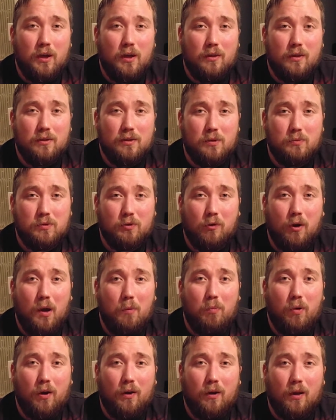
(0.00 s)
hit the
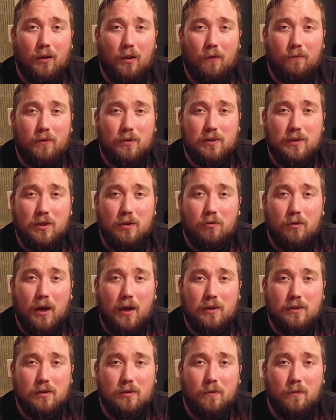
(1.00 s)
subscribe button. I'd love to see you
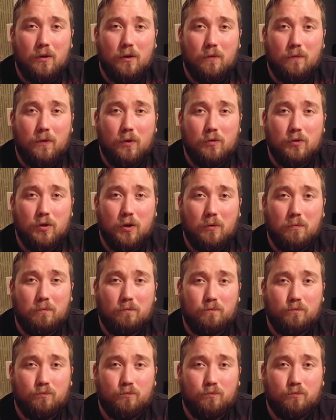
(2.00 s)
guys in the near future.